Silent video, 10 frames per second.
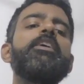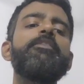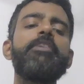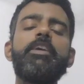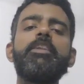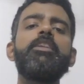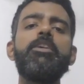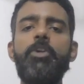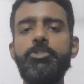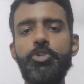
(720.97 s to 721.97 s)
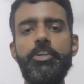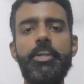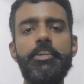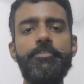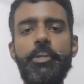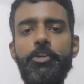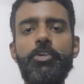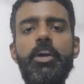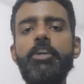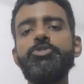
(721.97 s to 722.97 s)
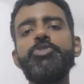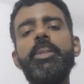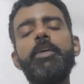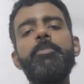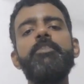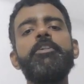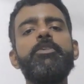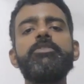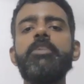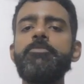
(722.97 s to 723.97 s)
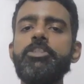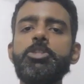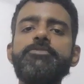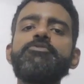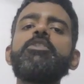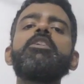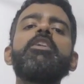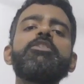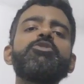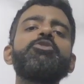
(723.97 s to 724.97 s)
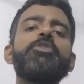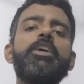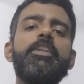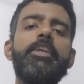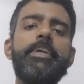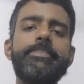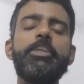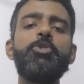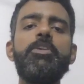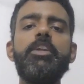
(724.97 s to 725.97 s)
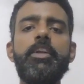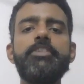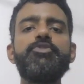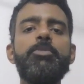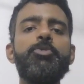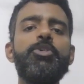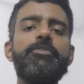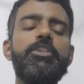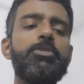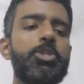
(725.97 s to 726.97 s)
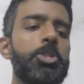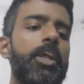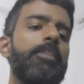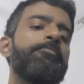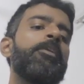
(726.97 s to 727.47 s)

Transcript: We can also create a video on how to enable Windows subsystem for Linux, so you can execute Linux from your Windows shell.